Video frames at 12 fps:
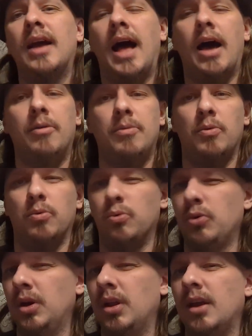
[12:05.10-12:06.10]
I'd be
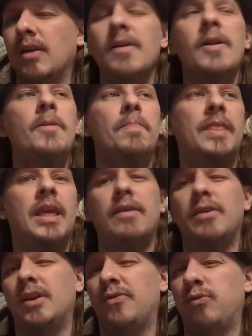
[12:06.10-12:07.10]
really,
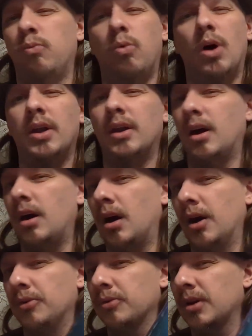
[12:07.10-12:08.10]
even if 1 in
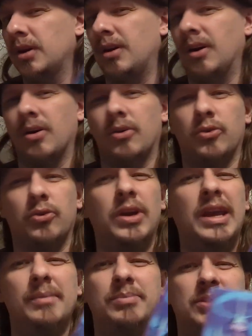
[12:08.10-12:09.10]
100 are
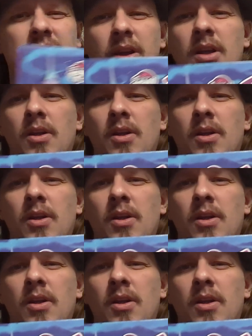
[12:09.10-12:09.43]
creeps,